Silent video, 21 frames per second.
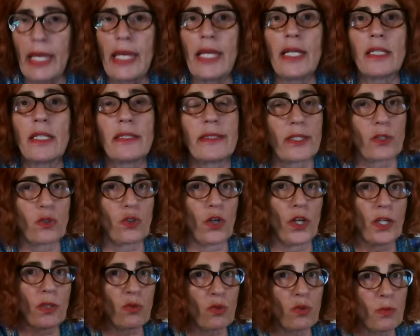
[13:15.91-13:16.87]
There are
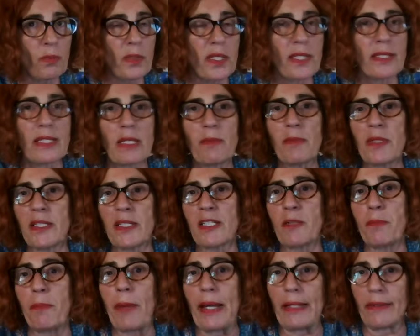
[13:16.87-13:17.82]
going to be
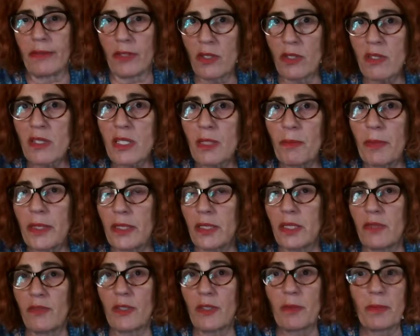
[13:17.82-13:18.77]
similar patterns, but
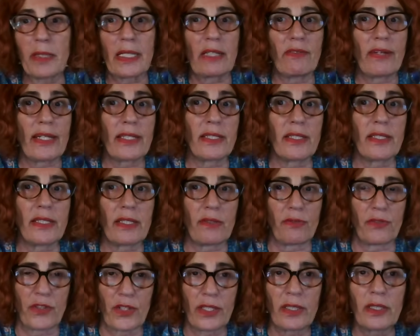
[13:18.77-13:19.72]
it will be quite
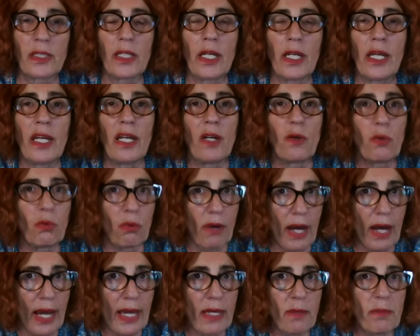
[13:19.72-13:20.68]
different.
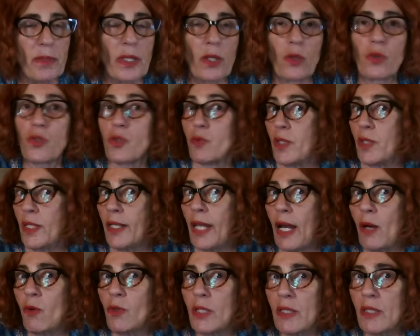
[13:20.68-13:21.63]
Why? Because we
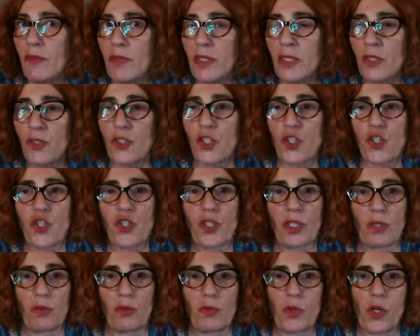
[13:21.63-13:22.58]
now live in a
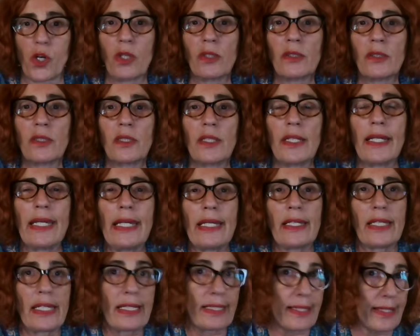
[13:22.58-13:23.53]
digital world,
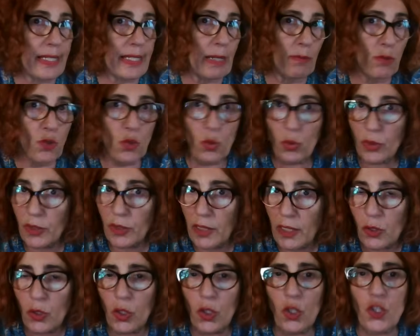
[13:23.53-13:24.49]
in some new
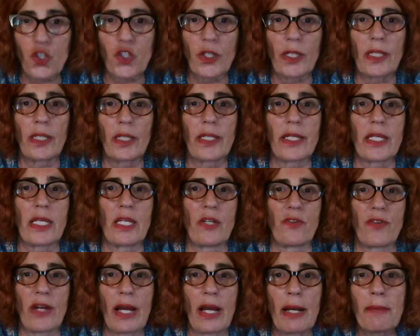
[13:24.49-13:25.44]
technological
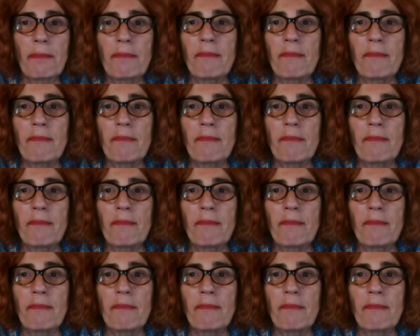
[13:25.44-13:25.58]
era,